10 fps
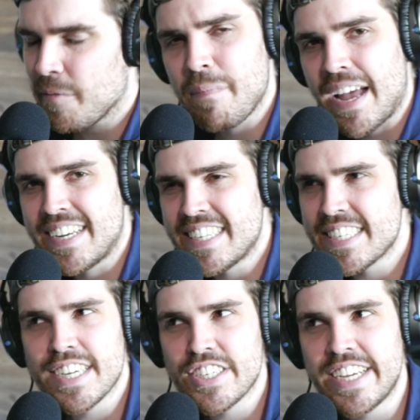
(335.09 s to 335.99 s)
Man, this
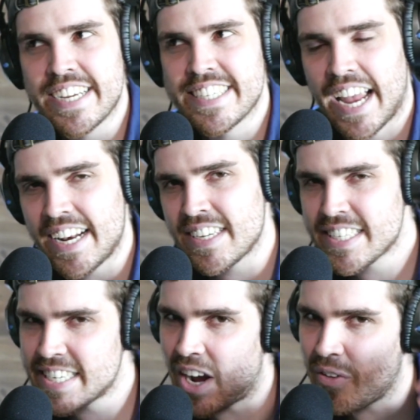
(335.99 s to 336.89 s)
is actually exciting to
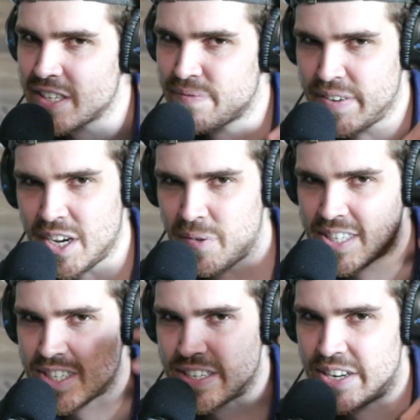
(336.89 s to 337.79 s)
see how this video
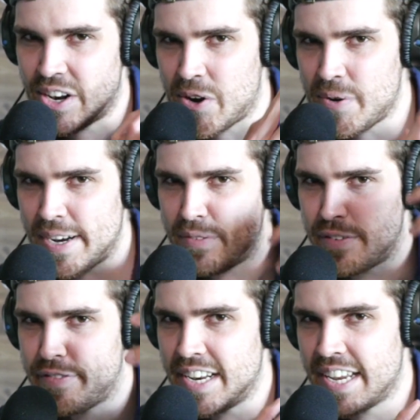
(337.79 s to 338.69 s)
is slowly
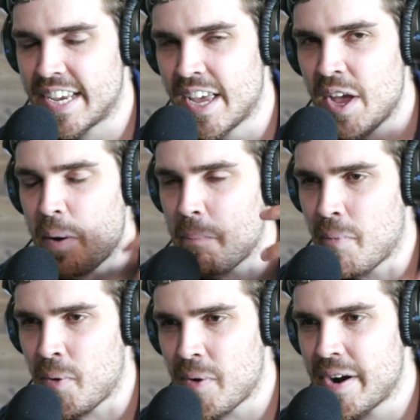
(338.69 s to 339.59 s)
revealing
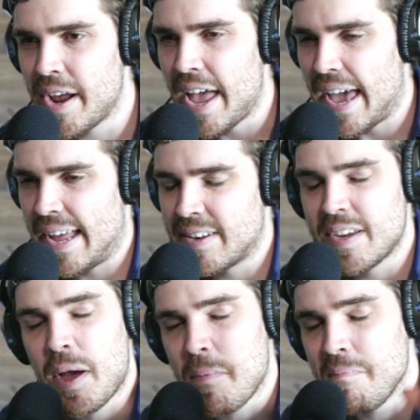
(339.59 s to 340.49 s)
more and
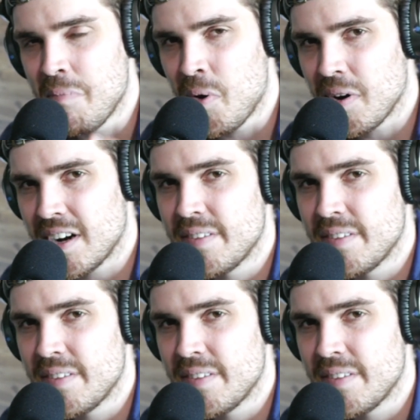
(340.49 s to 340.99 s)
more.